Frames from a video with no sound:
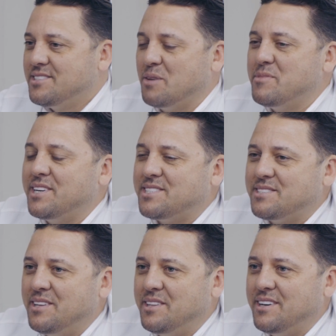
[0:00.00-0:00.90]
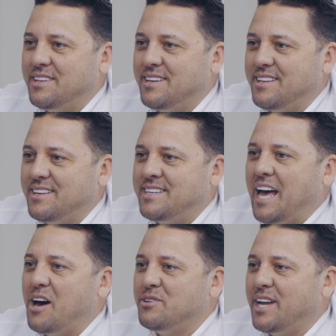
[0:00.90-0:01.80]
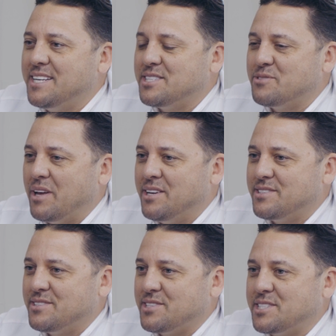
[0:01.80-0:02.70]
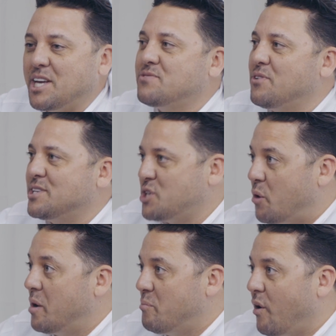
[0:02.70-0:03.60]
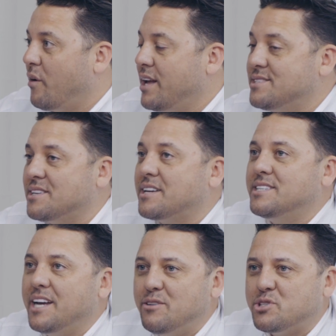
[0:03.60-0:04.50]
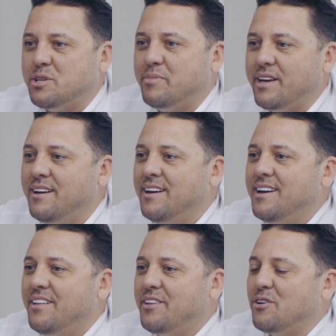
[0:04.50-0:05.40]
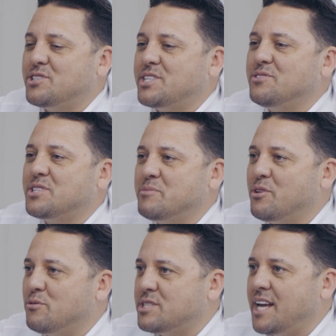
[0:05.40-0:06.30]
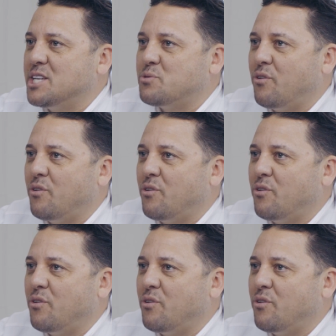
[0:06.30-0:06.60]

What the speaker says: Some of the down days, as successful as Donut Bar is and continues to be, there are still some of those days